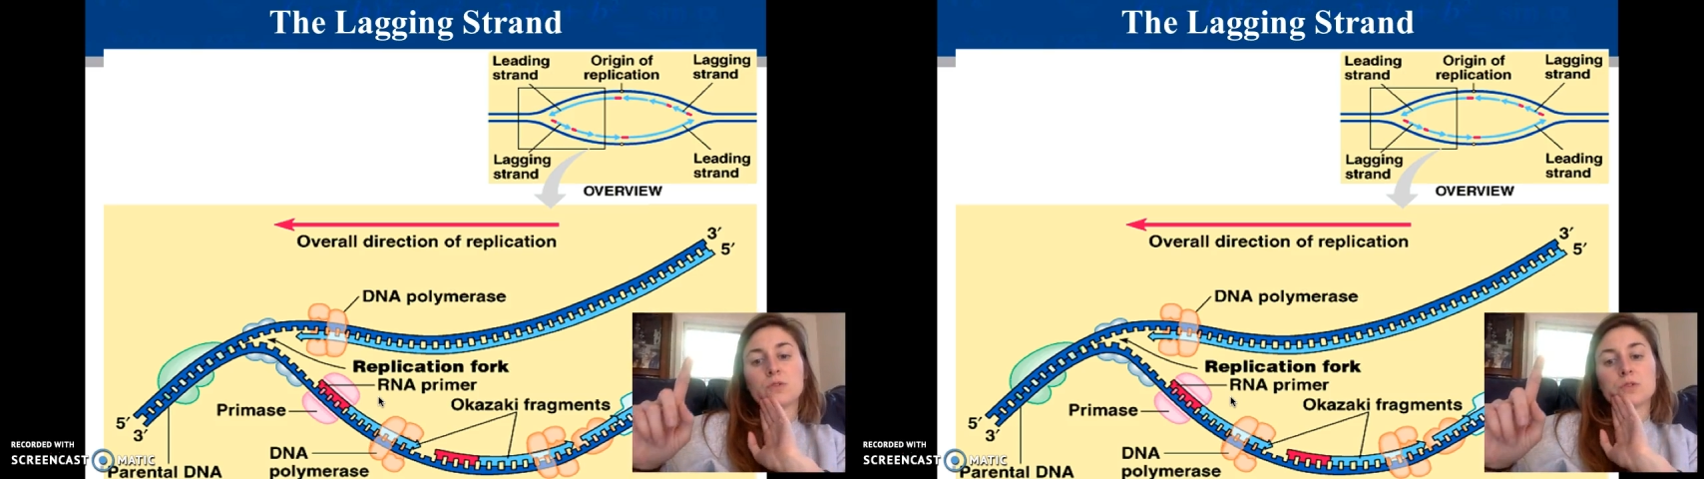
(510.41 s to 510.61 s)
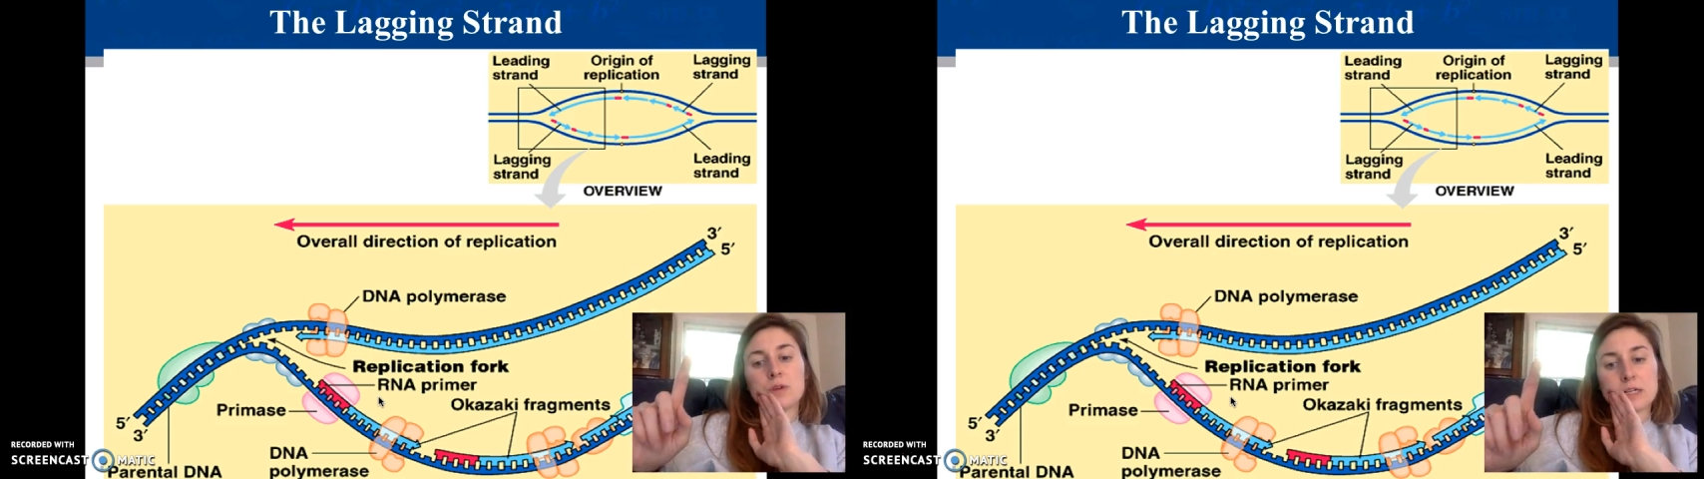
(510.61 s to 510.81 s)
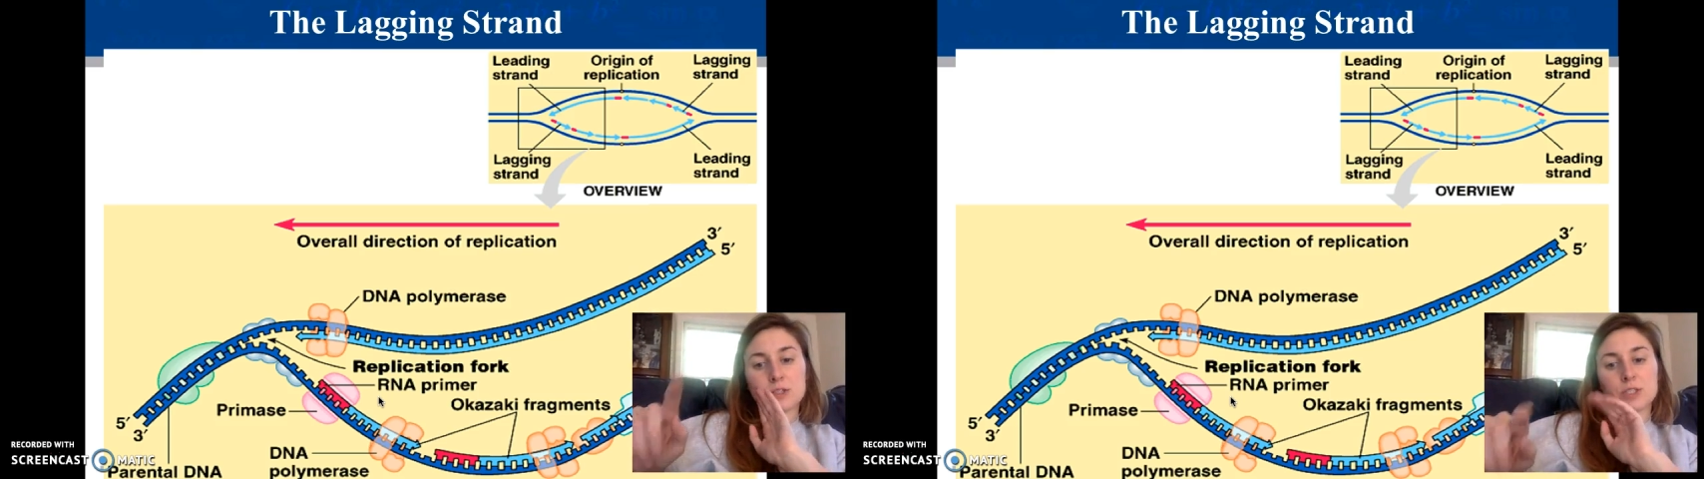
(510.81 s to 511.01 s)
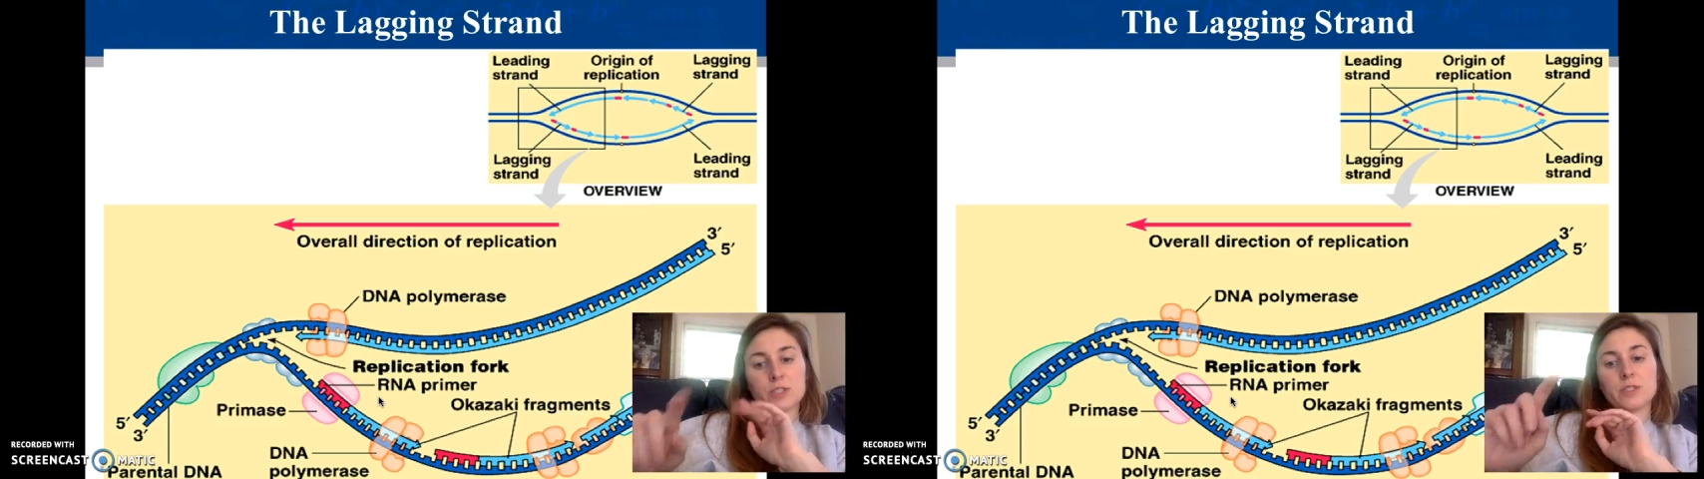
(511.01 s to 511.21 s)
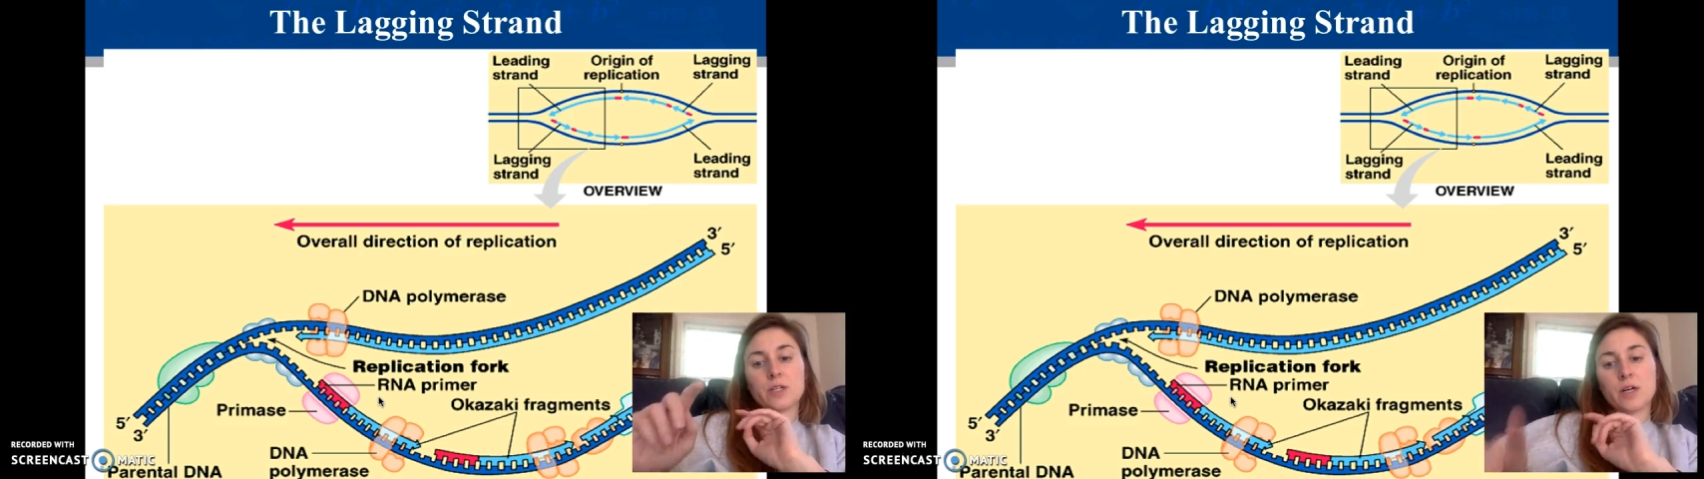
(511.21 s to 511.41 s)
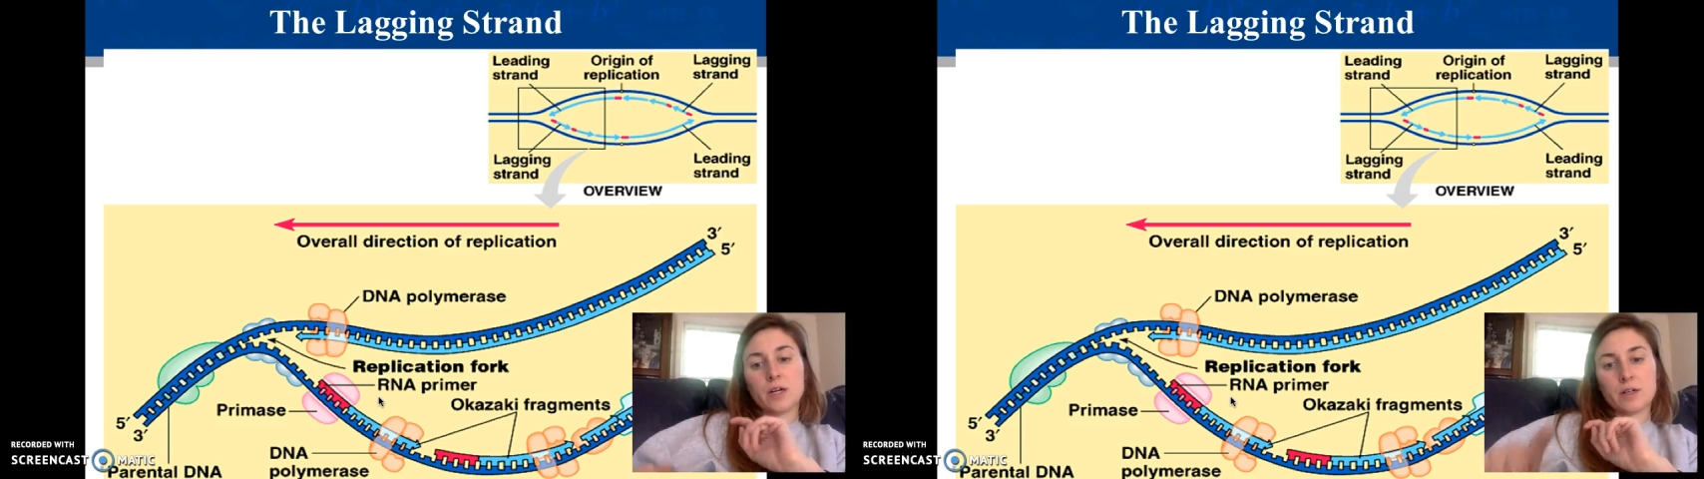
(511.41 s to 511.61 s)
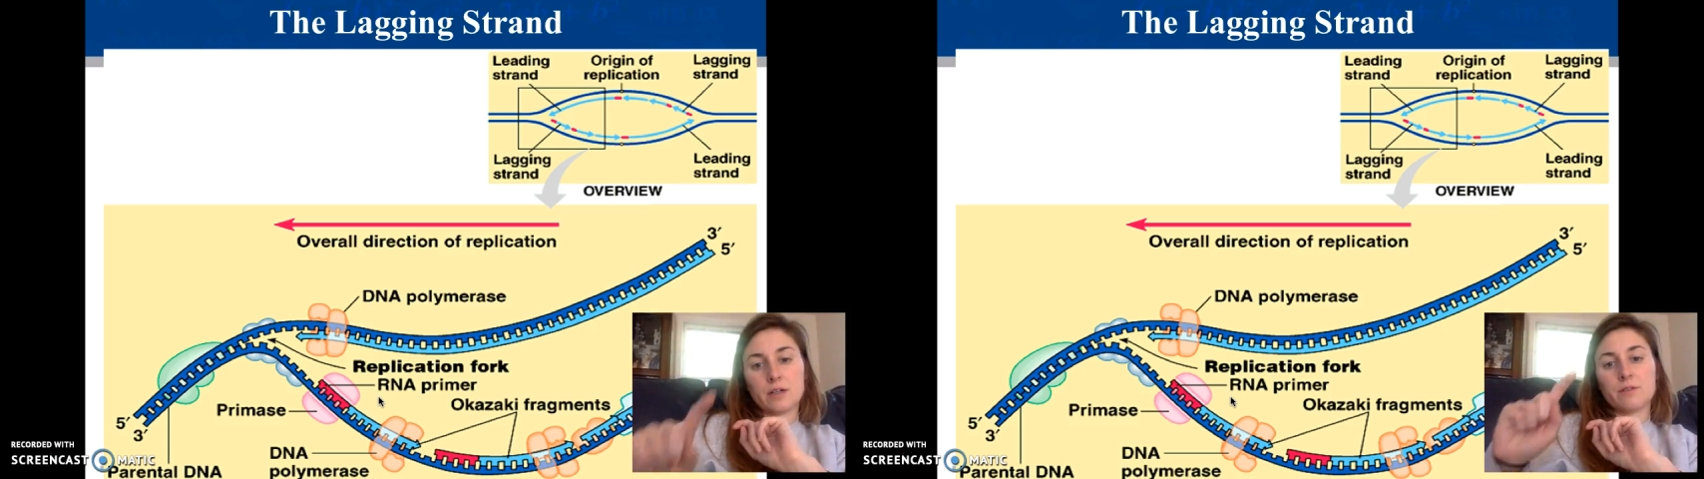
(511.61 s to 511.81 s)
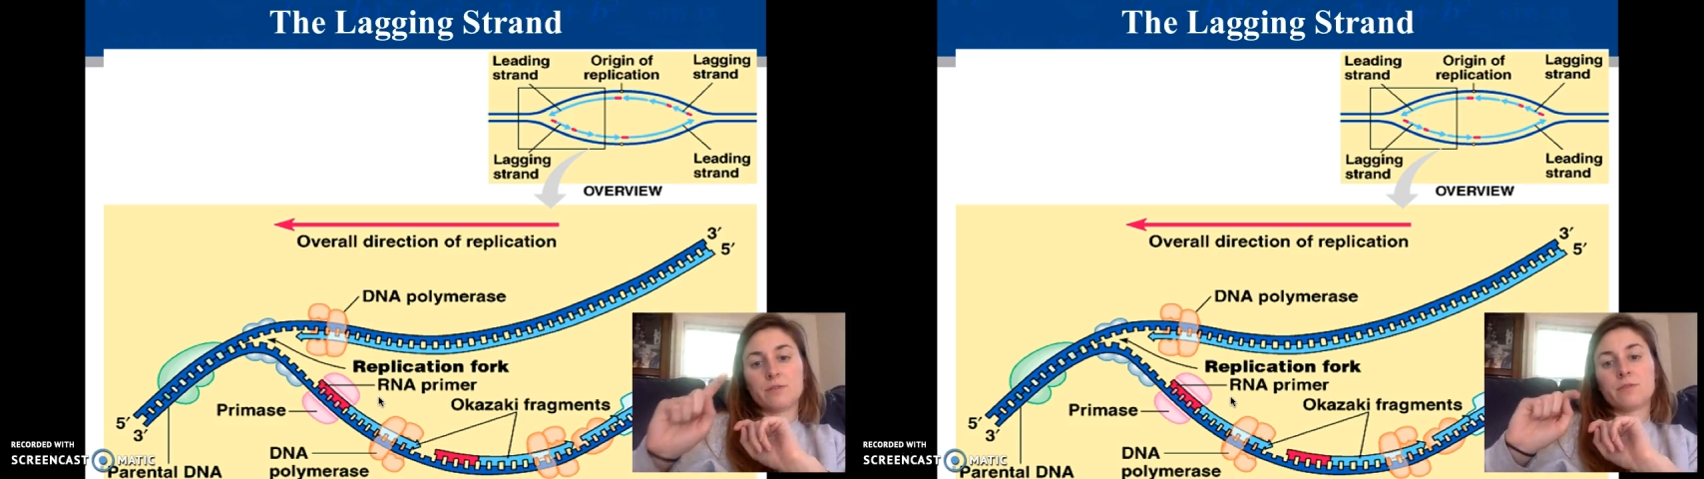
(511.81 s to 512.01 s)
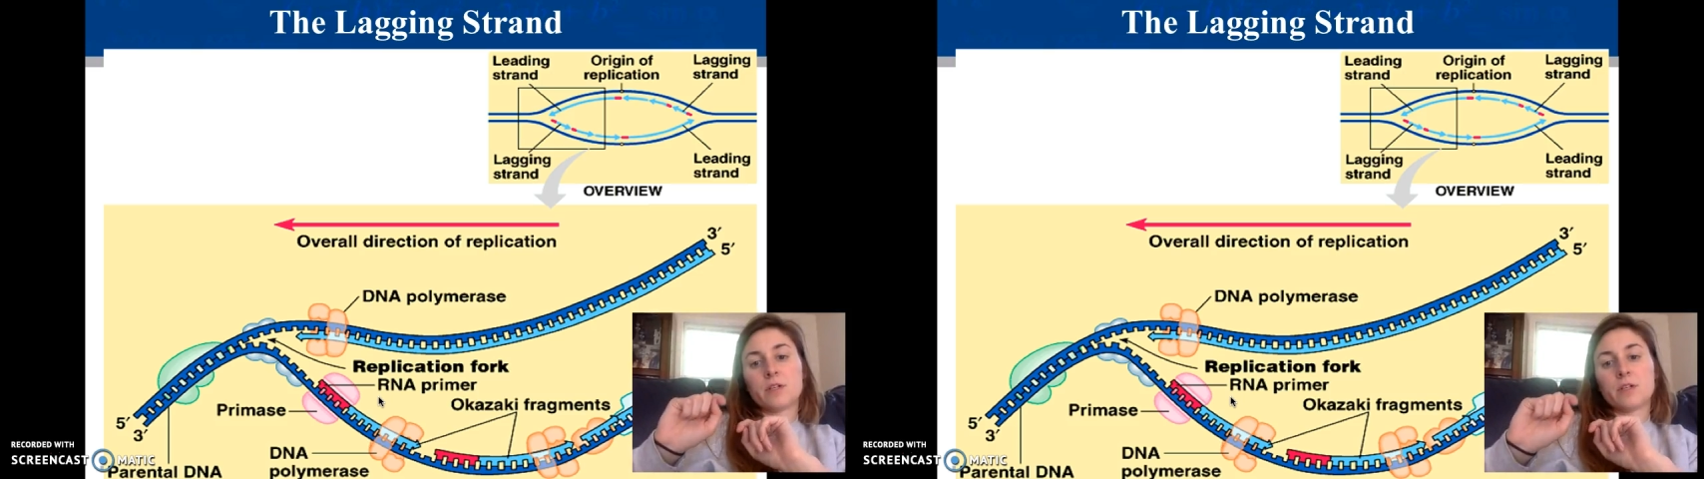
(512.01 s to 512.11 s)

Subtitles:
direction of